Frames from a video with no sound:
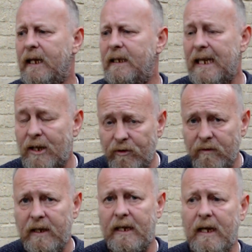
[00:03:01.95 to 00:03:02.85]

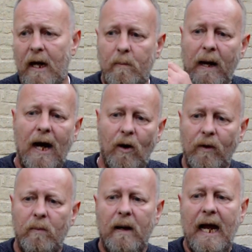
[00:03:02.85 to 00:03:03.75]
literally a pat on
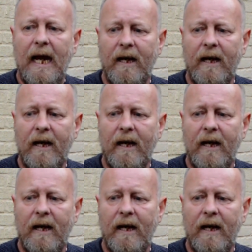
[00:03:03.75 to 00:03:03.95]
the back,